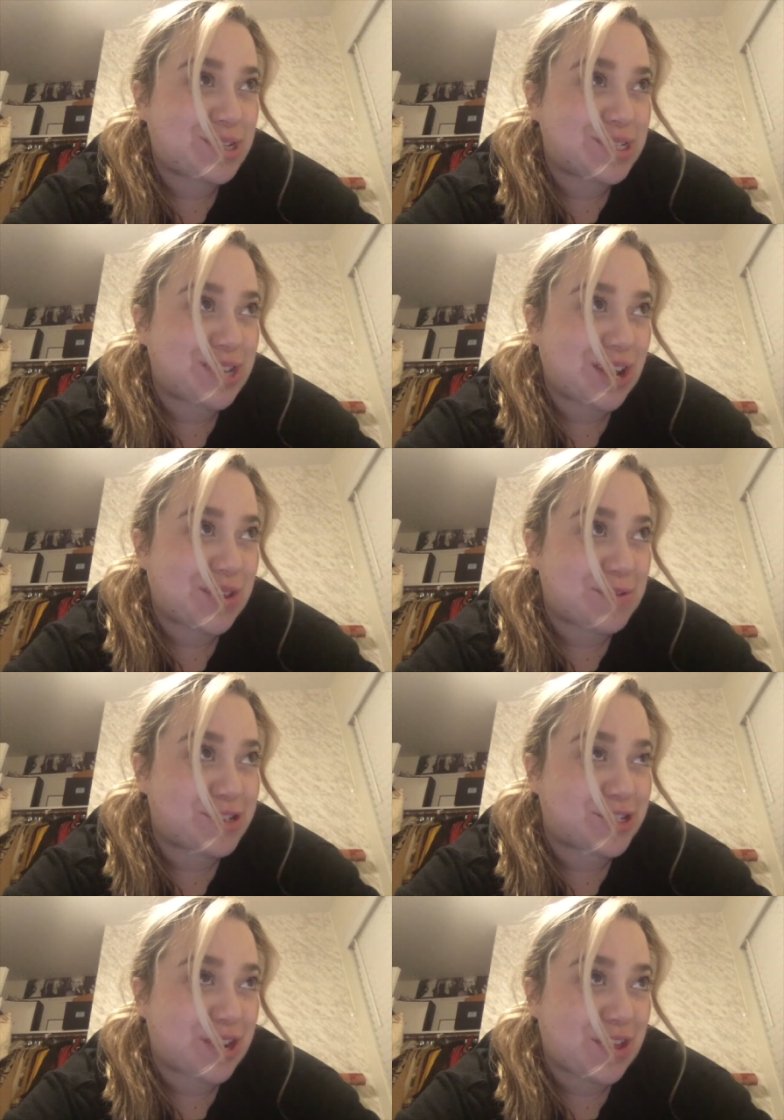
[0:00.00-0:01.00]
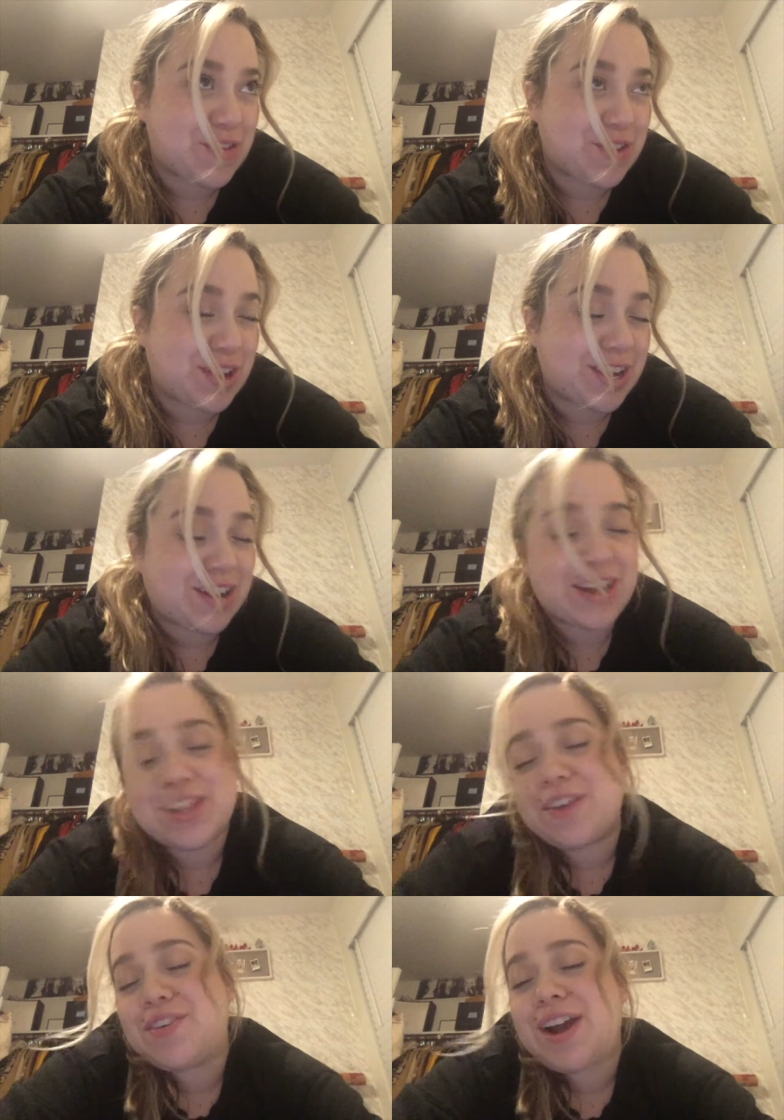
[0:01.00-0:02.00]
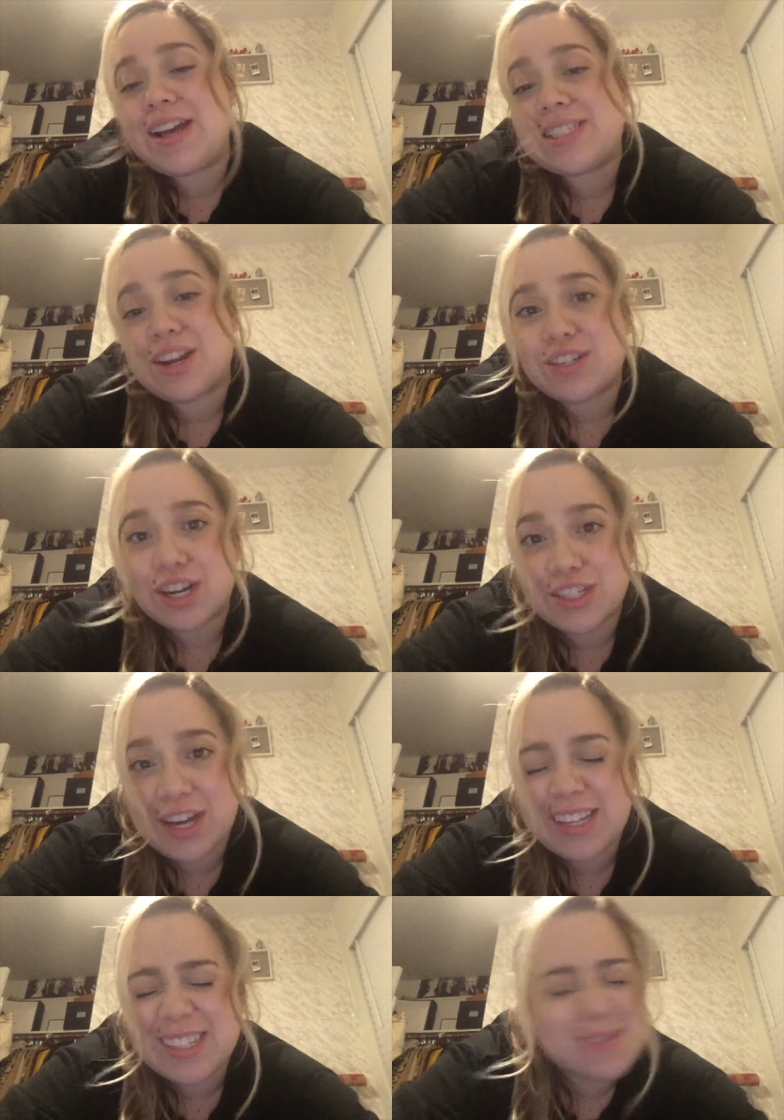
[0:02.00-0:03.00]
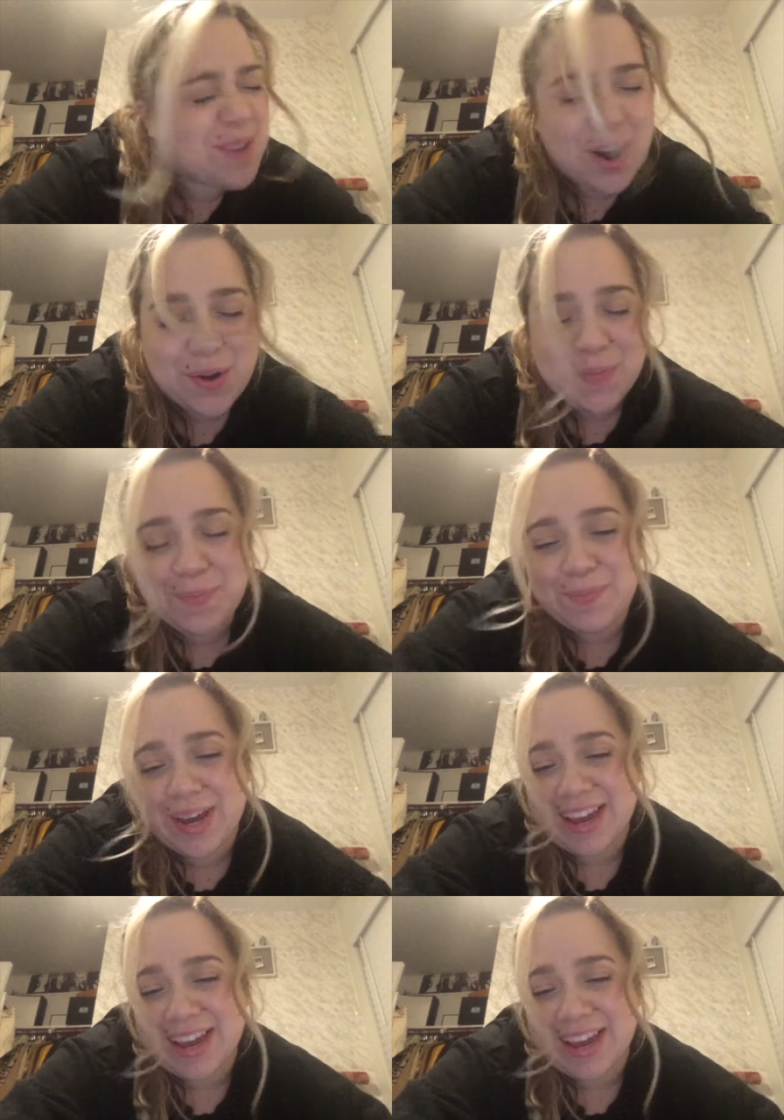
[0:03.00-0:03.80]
say, I think we're just going to end the vlog here. I love you guys, and I'll talk to you guys tomorrow. Bye,